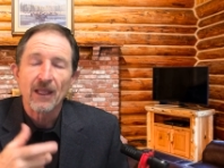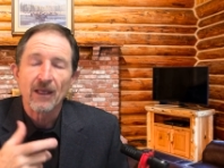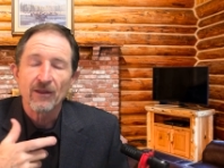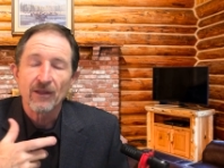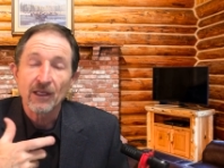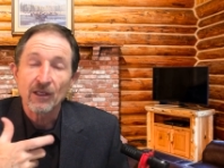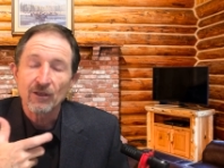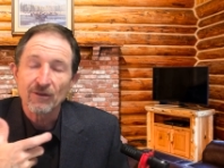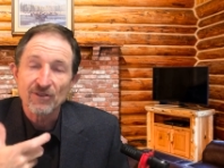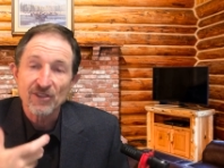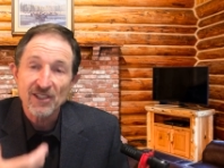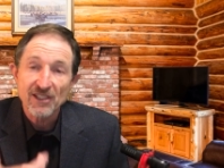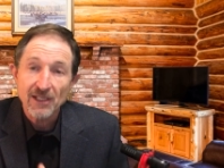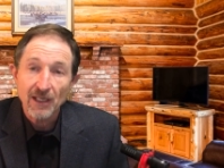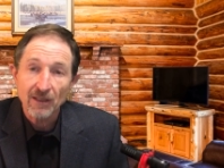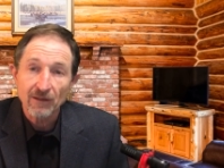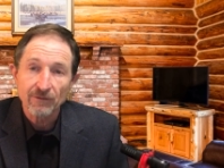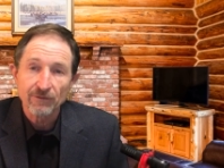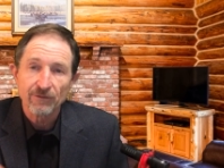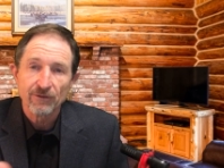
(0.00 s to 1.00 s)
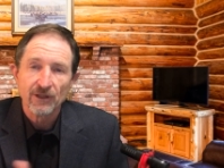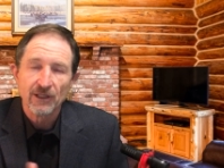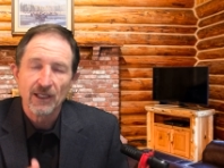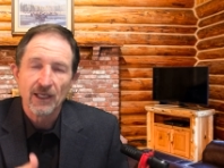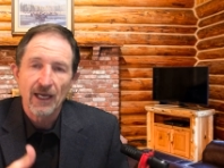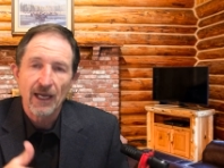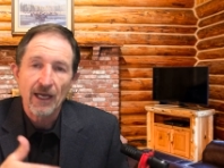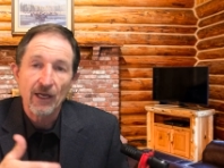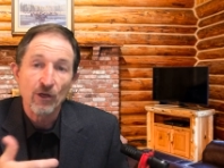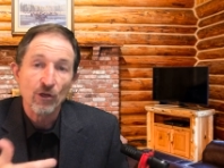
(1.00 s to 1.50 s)
think of self,
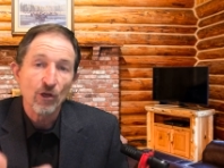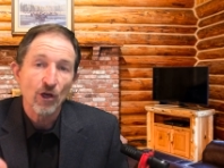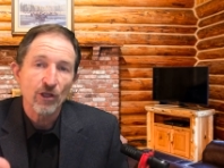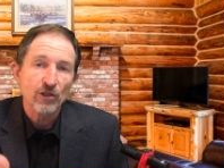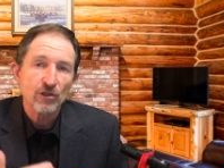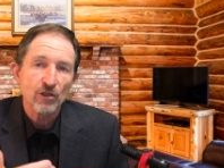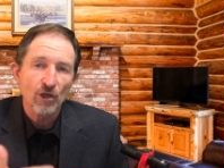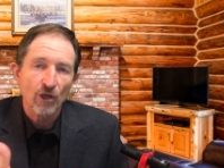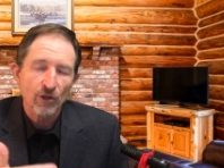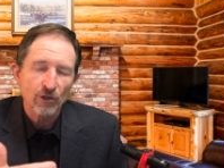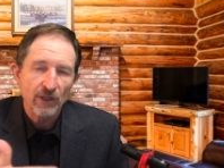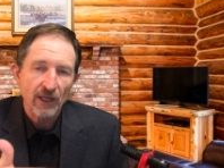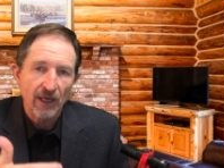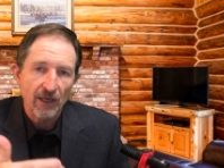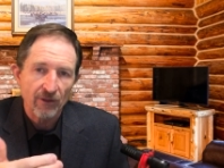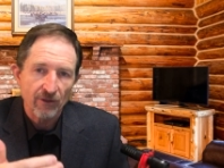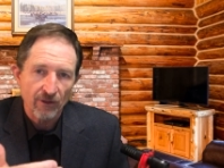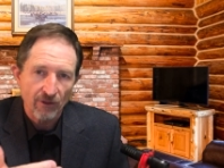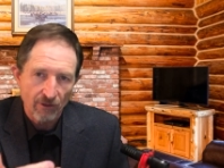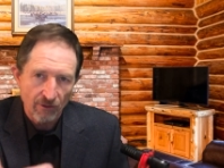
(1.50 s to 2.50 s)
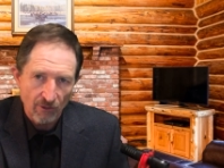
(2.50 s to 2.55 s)
and not go down